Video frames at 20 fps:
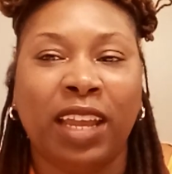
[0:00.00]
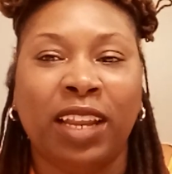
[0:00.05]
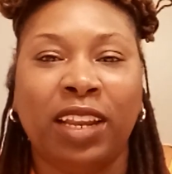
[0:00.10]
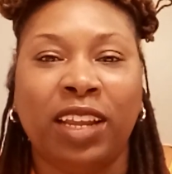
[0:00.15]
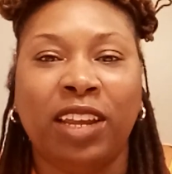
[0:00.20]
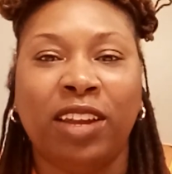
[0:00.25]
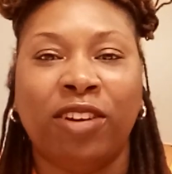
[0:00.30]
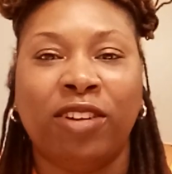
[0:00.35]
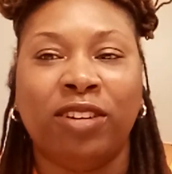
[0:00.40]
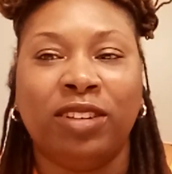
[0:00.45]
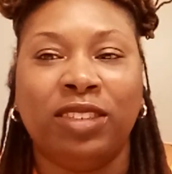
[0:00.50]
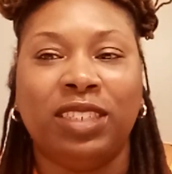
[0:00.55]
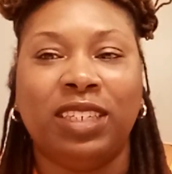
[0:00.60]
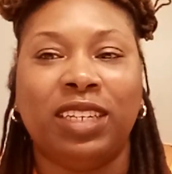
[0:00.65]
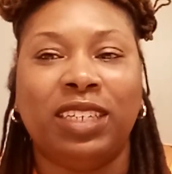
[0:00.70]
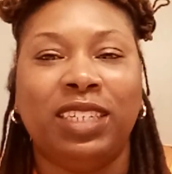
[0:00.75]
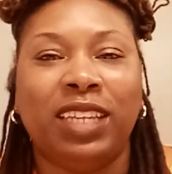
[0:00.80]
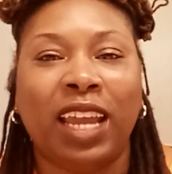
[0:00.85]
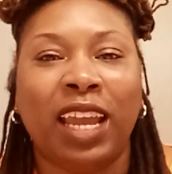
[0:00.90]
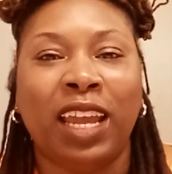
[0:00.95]
And here
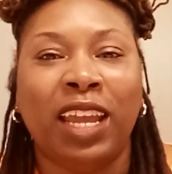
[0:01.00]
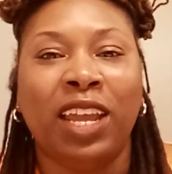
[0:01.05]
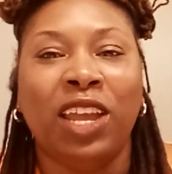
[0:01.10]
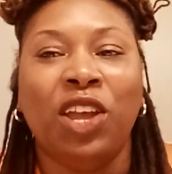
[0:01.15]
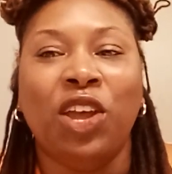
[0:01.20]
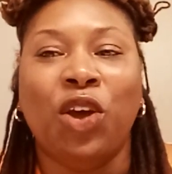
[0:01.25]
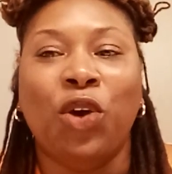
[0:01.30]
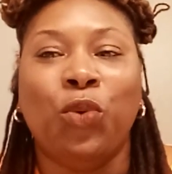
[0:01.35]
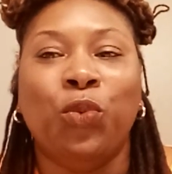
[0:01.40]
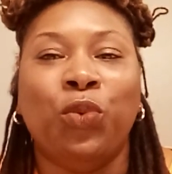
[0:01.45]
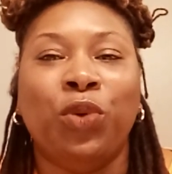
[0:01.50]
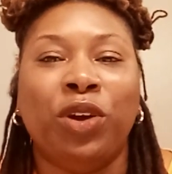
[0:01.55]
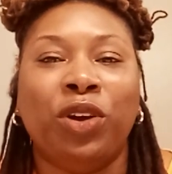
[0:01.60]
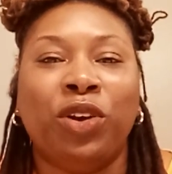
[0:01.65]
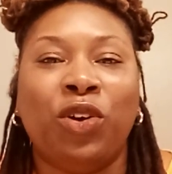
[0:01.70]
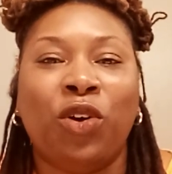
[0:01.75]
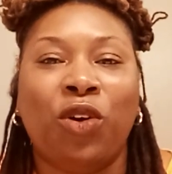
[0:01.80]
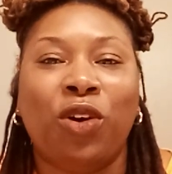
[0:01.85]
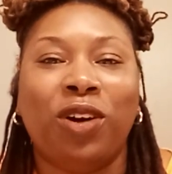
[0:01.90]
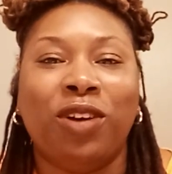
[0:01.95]
today,
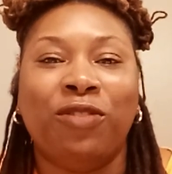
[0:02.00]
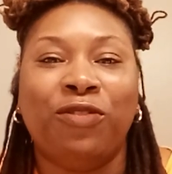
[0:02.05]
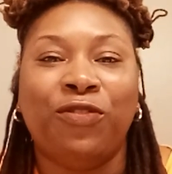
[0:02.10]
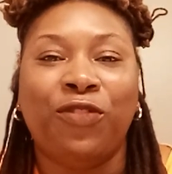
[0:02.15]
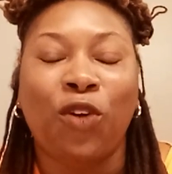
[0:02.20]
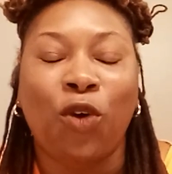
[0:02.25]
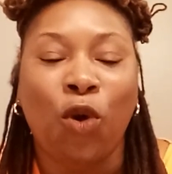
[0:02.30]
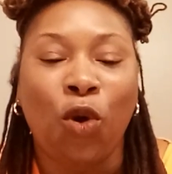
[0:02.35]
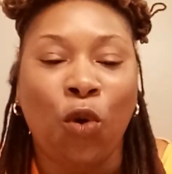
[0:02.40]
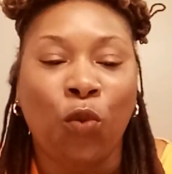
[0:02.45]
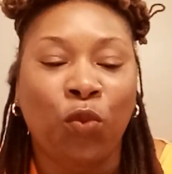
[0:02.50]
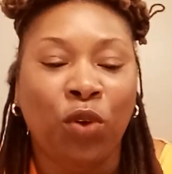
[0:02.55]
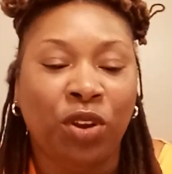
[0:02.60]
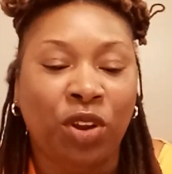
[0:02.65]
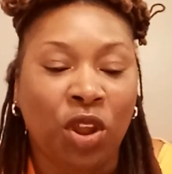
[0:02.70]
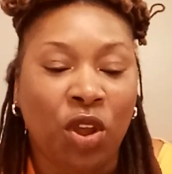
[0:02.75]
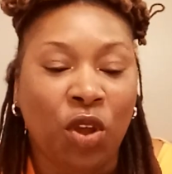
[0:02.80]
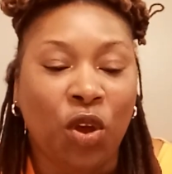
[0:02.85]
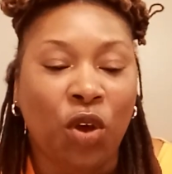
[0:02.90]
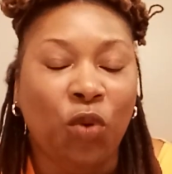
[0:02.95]
we're going
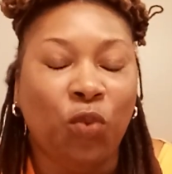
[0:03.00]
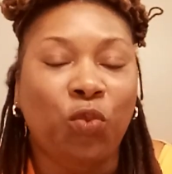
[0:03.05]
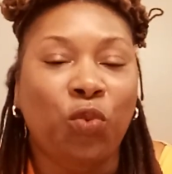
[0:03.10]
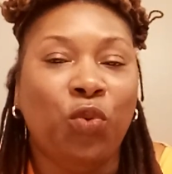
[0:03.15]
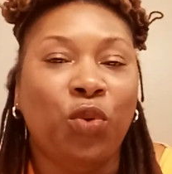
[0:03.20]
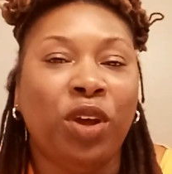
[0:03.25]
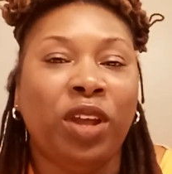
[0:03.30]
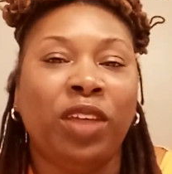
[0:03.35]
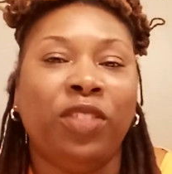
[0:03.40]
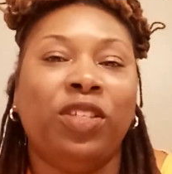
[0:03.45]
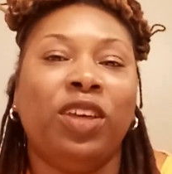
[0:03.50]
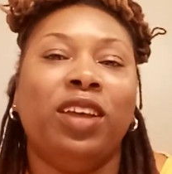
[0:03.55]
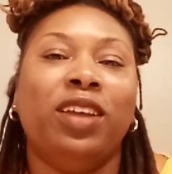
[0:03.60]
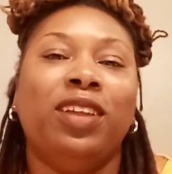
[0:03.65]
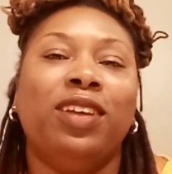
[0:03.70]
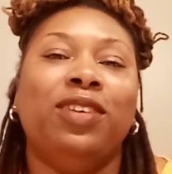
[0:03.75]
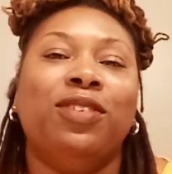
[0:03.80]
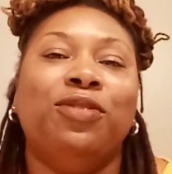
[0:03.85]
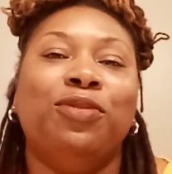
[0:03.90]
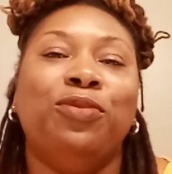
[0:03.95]
forward with
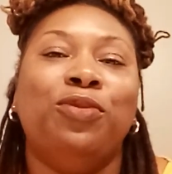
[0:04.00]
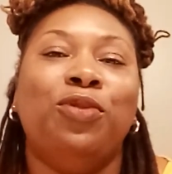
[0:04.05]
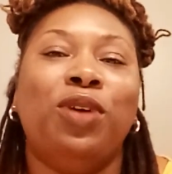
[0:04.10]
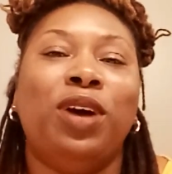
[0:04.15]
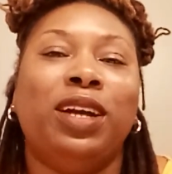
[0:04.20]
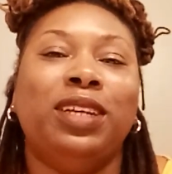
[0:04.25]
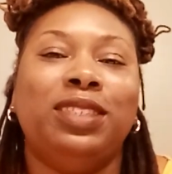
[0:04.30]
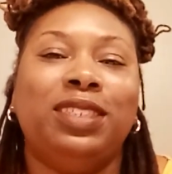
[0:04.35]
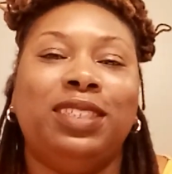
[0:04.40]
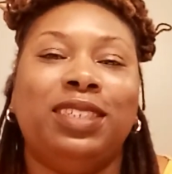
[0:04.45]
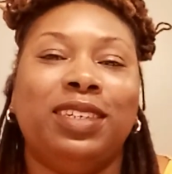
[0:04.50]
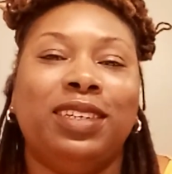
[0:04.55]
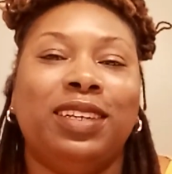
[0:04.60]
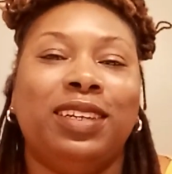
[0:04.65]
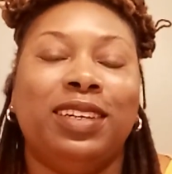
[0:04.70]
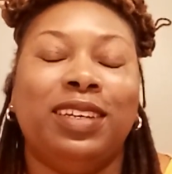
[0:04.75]
what